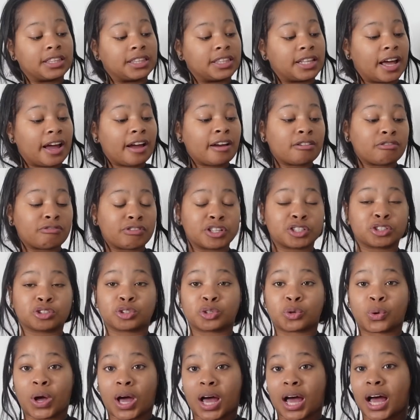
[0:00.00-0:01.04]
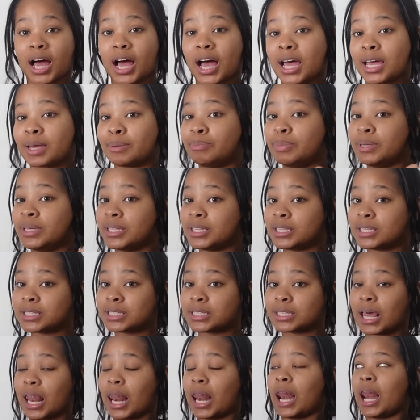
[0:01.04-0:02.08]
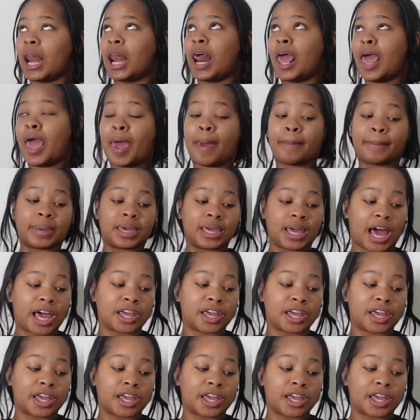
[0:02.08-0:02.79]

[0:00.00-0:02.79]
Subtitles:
That original hot be slamming.